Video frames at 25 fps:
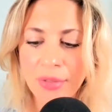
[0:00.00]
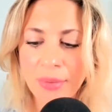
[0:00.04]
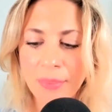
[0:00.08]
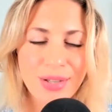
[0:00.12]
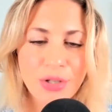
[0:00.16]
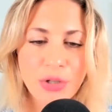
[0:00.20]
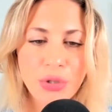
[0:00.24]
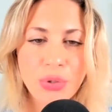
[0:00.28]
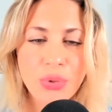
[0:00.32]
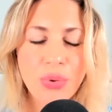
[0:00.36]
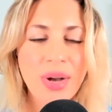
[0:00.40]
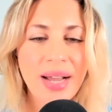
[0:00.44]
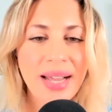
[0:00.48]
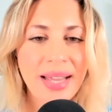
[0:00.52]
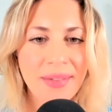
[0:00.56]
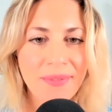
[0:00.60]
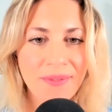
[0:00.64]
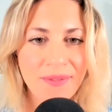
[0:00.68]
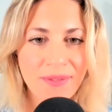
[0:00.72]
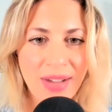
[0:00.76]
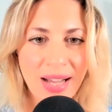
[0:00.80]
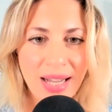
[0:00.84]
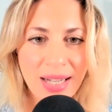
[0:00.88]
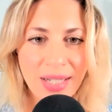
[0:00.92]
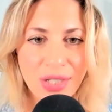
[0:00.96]
So I
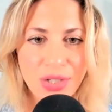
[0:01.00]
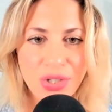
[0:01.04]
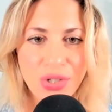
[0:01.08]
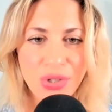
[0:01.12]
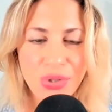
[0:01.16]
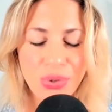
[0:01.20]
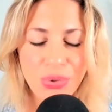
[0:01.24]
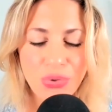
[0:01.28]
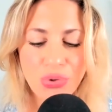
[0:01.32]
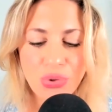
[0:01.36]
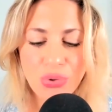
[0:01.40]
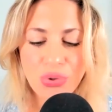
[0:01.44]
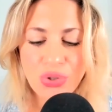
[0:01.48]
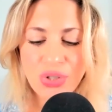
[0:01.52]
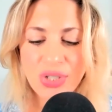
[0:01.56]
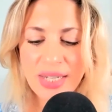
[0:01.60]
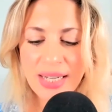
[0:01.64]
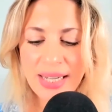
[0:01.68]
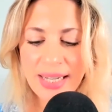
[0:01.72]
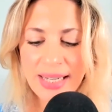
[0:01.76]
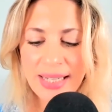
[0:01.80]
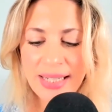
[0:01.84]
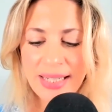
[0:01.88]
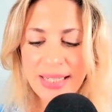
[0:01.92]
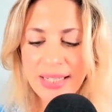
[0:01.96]
invite you to
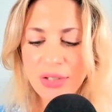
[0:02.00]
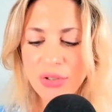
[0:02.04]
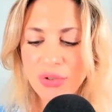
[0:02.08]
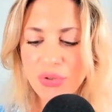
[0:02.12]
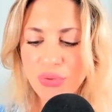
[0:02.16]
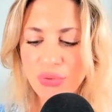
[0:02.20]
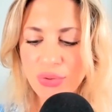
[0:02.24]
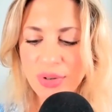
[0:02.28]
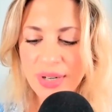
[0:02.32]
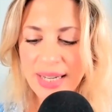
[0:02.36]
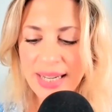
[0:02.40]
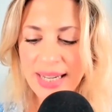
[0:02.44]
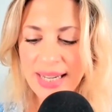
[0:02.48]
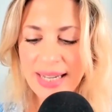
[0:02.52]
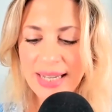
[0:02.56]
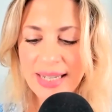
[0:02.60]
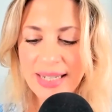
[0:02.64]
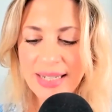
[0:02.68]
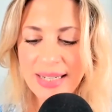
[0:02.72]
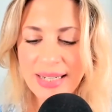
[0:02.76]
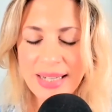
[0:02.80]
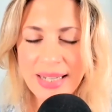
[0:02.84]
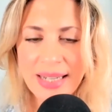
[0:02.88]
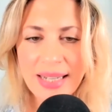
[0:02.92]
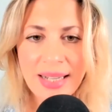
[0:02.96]
daily
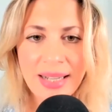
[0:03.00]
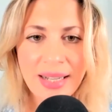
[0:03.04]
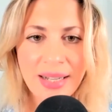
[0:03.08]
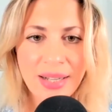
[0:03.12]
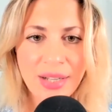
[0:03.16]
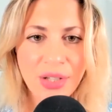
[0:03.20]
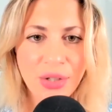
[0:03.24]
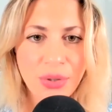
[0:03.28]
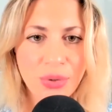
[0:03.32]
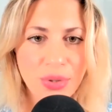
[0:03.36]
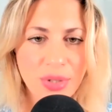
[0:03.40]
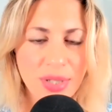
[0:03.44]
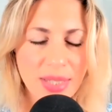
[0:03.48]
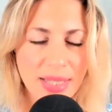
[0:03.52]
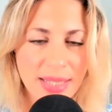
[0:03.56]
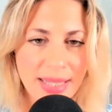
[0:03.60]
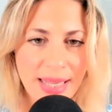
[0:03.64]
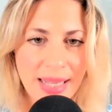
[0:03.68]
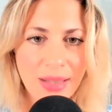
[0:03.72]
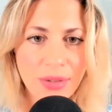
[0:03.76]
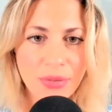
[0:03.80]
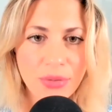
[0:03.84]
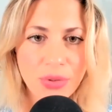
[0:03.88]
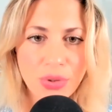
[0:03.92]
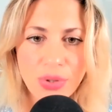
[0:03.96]
train
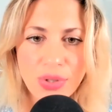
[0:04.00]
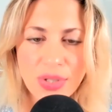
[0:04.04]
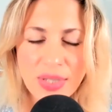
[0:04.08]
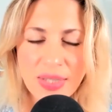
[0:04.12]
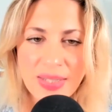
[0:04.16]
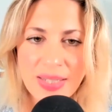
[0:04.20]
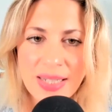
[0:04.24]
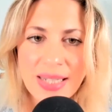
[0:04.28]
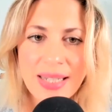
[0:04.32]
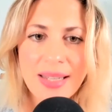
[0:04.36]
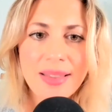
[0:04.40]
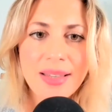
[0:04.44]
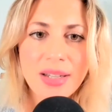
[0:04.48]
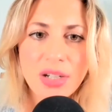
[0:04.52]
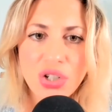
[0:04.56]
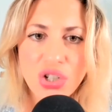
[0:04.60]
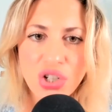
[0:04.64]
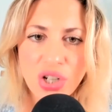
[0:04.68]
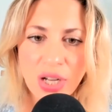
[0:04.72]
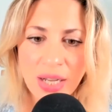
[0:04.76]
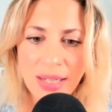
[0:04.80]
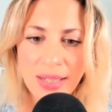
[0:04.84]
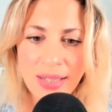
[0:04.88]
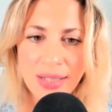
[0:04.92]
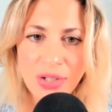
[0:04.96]
yourself to see the
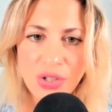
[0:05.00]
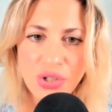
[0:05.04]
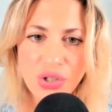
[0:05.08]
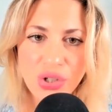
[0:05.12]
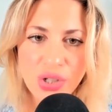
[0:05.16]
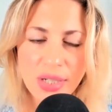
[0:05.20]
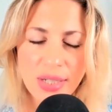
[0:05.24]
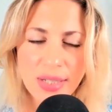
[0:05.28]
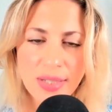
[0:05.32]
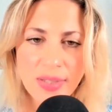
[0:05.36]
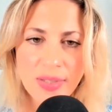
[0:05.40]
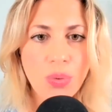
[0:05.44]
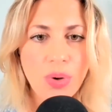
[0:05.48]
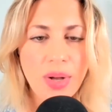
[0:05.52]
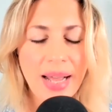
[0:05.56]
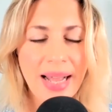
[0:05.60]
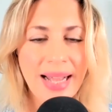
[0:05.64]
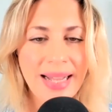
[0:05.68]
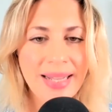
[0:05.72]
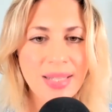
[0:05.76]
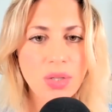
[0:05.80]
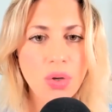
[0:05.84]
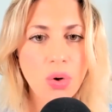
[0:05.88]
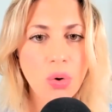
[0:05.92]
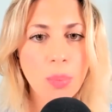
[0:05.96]
challenges
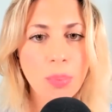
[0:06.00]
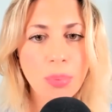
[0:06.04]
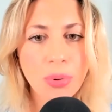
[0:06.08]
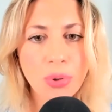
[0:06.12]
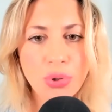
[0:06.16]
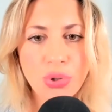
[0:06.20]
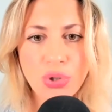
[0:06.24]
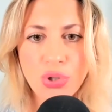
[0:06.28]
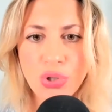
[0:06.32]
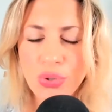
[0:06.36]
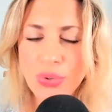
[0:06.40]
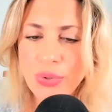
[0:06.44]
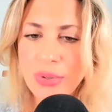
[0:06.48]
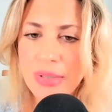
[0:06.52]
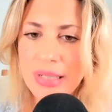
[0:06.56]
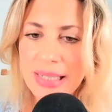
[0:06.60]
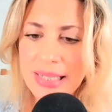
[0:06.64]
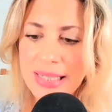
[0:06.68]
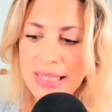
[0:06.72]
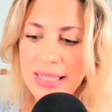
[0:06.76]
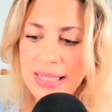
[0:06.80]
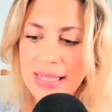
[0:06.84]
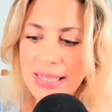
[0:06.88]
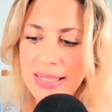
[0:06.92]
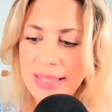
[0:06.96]
as
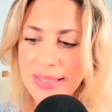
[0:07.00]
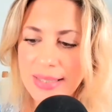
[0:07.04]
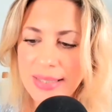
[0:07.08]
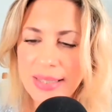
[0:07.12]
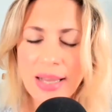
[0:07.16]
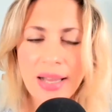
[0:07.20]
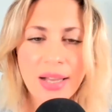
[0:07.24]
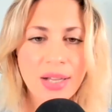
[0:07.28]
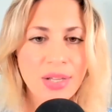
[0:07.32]
opportunities.